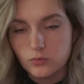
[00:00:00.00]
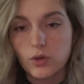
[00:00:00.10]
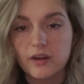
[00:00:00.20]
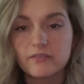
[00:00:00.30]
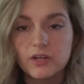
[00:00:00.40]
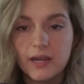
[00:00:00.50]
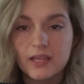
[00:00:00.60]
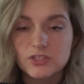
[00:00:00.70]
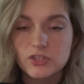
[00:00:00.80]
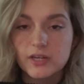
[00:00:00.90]
whatever
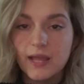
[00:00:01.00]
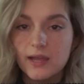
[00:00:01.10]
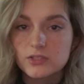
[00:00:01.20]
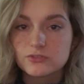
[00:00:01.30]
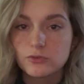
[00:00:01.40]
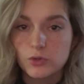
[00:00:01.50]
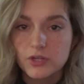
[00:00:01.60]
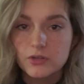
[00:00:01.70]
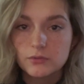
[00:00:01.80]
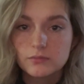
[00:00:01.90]
answer it has
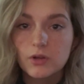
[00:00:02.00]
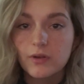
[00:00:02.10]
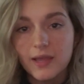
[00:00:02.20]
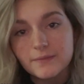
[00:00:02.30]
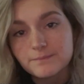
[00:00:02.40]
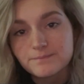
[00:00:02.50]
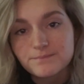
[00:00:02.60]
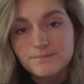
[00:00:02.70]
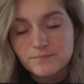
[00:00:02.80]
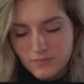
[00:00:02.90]
for you. Okay,
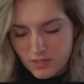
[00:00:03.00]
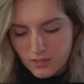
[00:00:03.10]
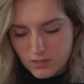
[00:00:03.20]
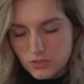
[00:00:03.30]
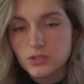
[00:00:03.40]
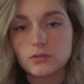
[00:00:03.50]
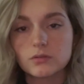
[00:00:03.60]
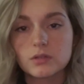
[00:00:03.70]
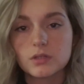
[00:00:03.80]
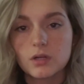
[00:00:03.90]
so
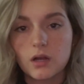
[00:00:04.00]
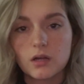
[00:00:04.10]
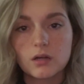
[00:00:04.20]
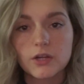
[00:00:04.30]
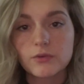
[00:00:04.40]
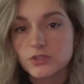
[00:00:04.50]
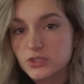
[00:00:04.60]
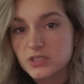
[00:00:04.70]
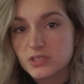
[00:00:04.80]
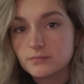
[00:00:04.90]
are you
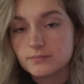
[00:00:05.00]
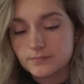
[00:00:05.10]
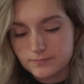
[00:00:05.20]
interested?